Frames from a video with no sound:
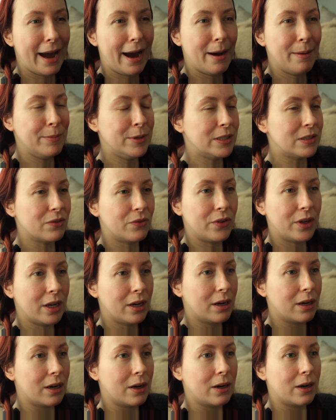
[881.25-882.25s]

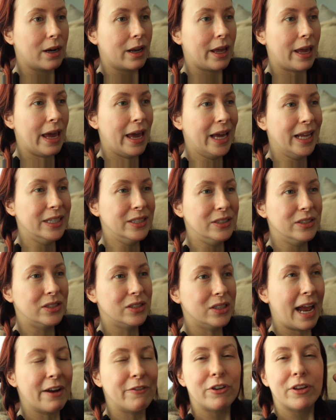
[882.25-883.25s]
atmosphere,
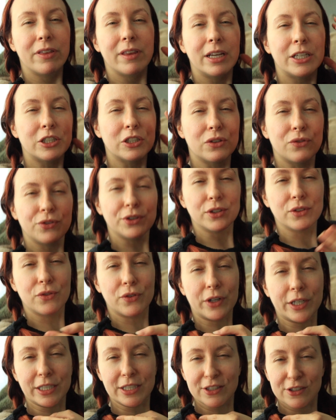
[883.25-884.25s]
and everything just feels
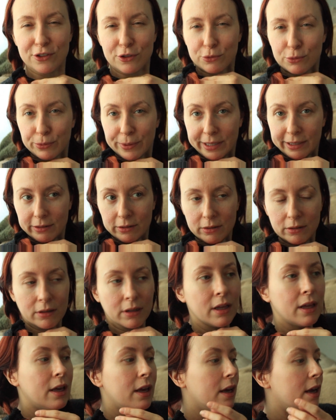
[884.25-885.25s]
very
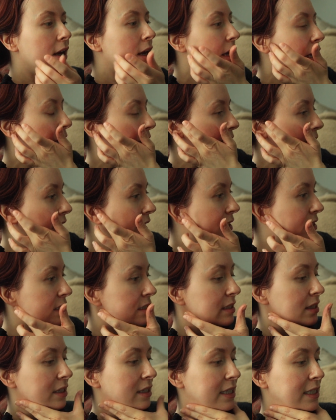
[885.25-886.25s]
surreal.
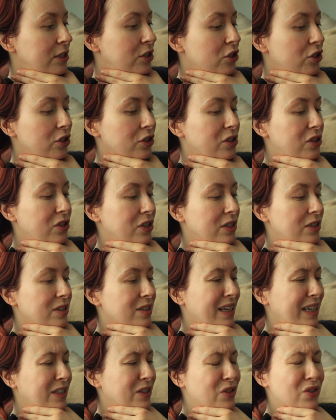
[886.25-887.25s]
And it's
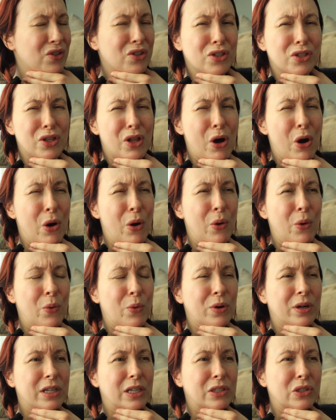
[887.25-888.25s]
like a
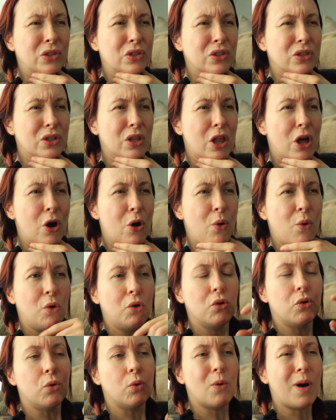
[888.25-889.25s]
slow,
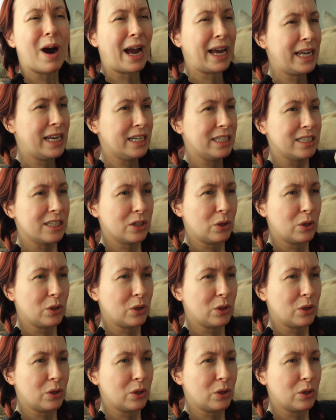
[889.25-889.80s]
quiet